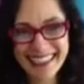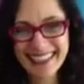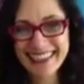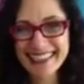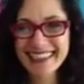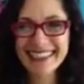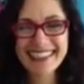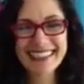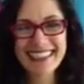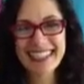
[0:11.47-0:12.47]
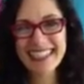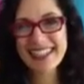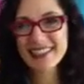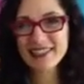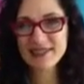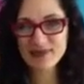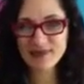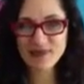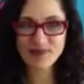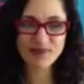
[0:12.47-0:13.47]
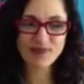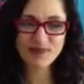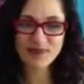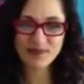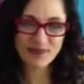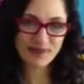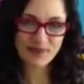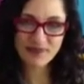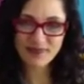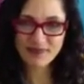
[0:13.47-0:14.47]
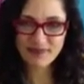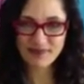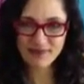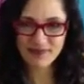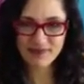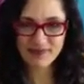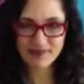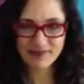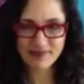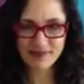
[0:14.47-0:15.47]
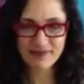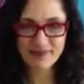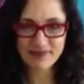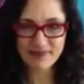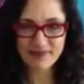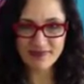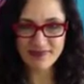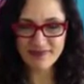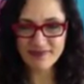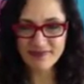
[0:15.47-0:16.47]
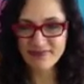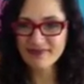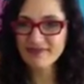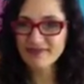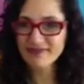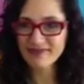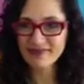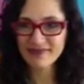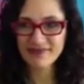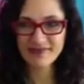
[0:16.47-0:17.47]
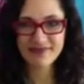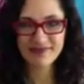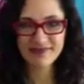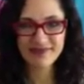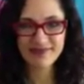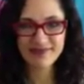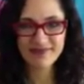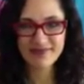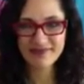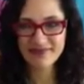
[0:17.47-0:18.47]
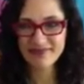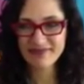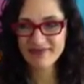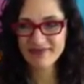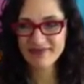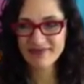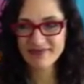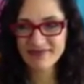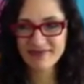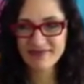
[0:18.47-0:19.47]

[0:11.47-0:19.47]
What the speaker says: (silent)